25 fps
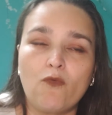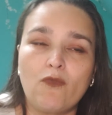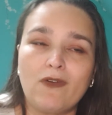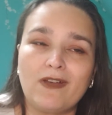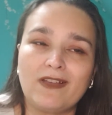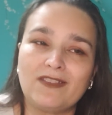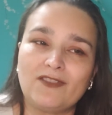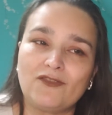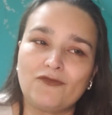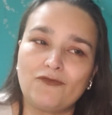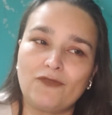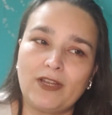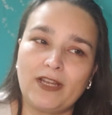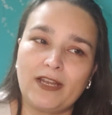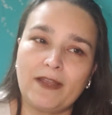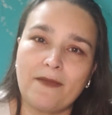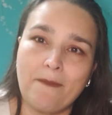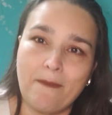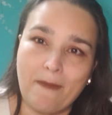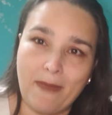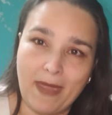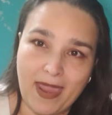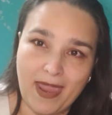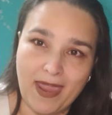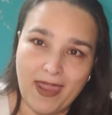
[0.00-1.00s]
was really
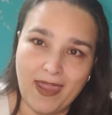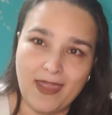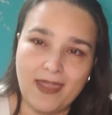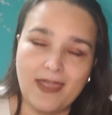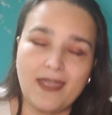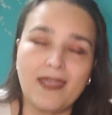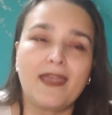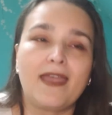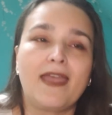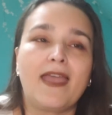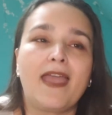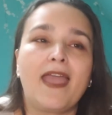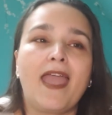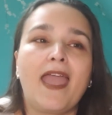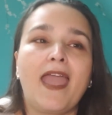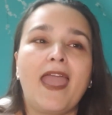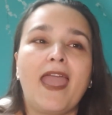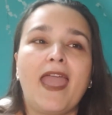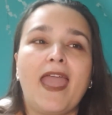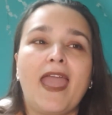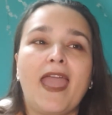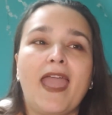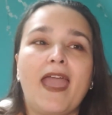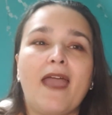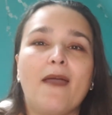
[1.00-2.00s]
May,
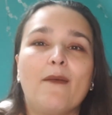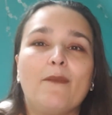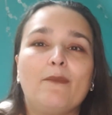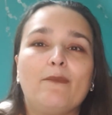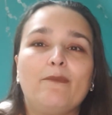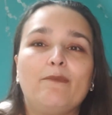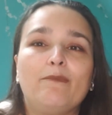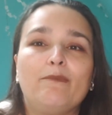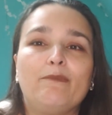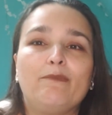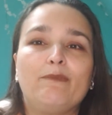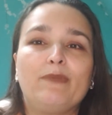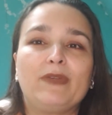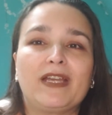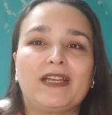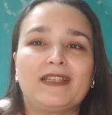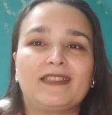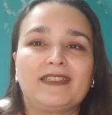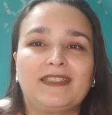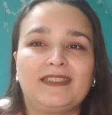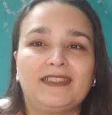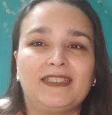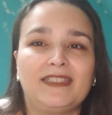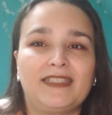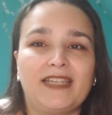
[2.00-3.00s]

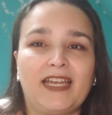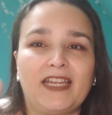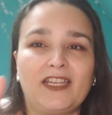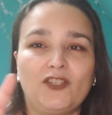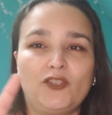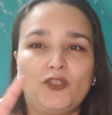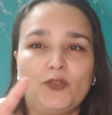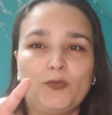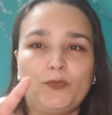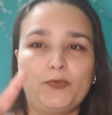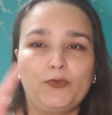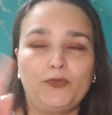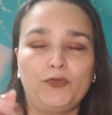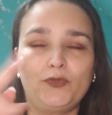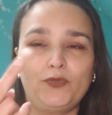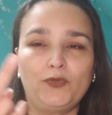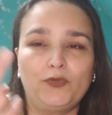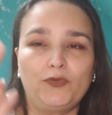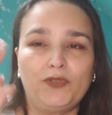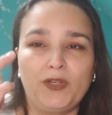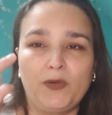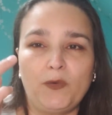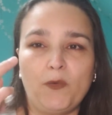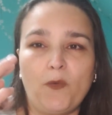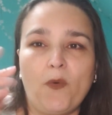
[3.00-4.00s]
because I decided to put
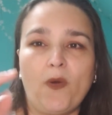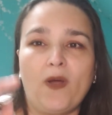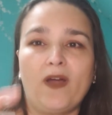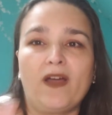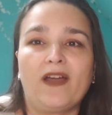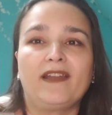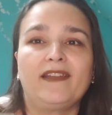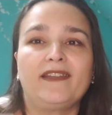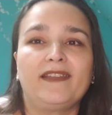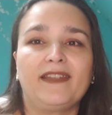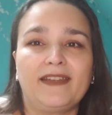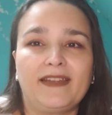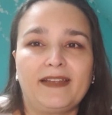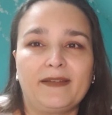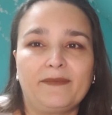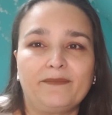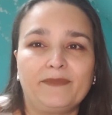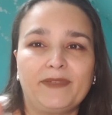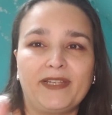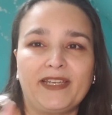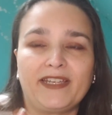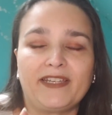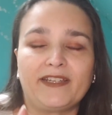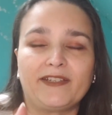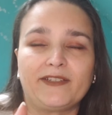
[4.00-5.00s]
two in one, then
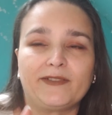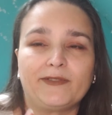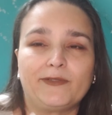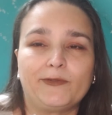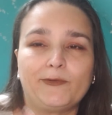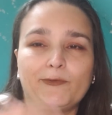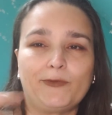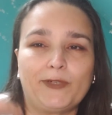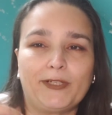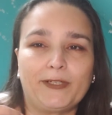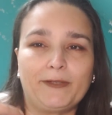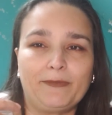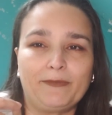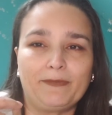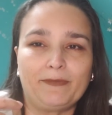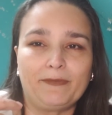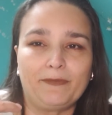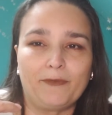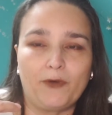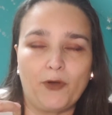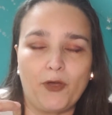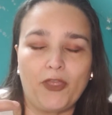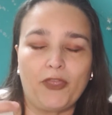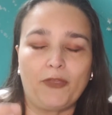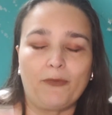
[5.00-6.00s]
I'm like 1
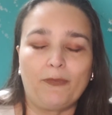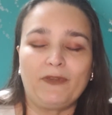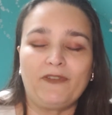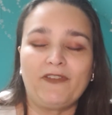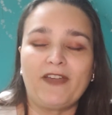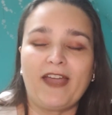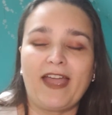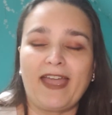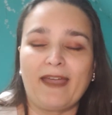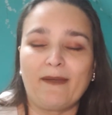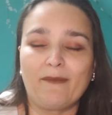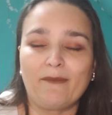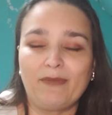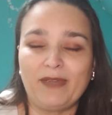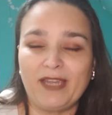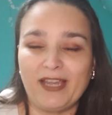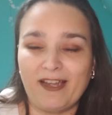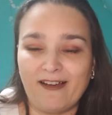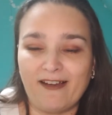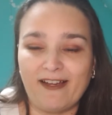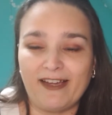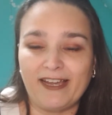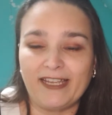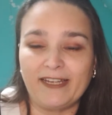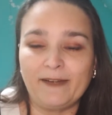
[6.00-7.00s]
month
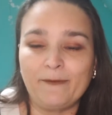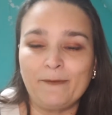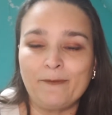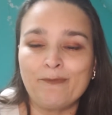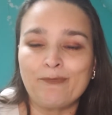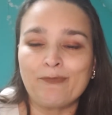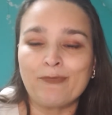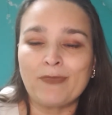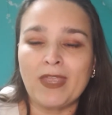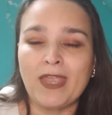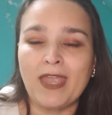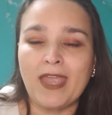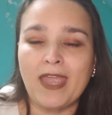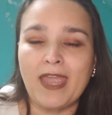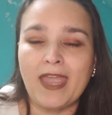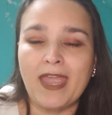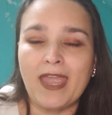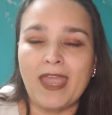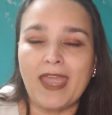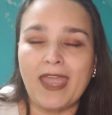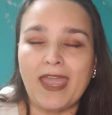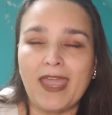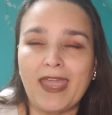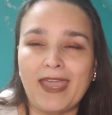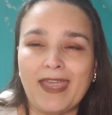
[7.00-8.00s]
behind.
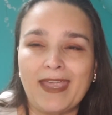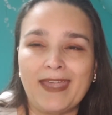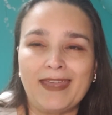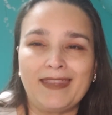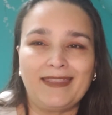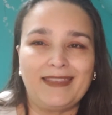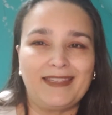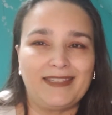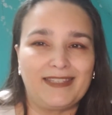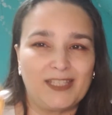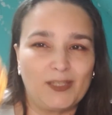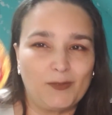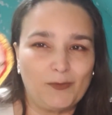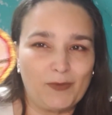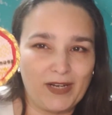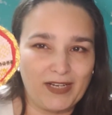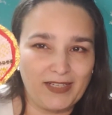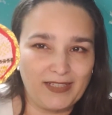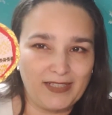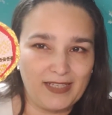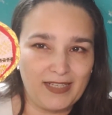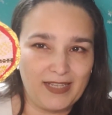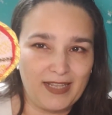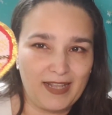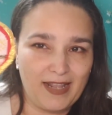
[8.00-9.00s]
And this is what I
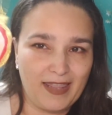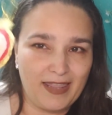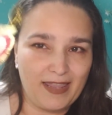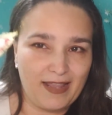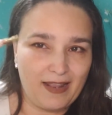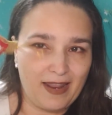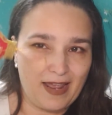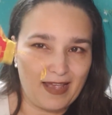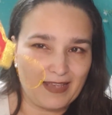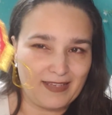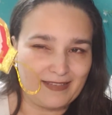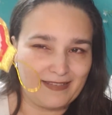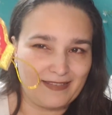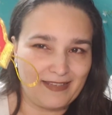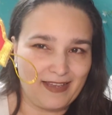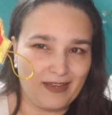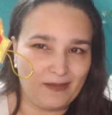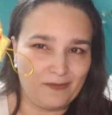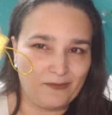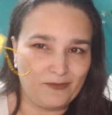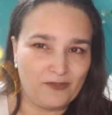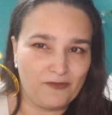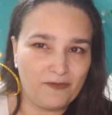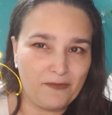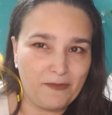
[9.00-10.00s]
did the last
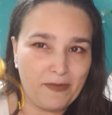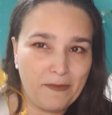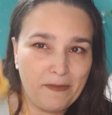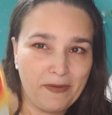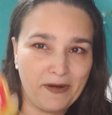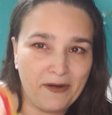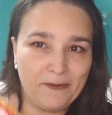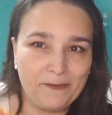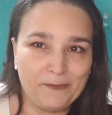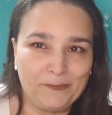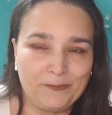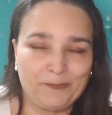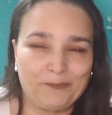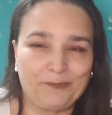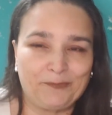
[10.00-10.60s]
time, you remember?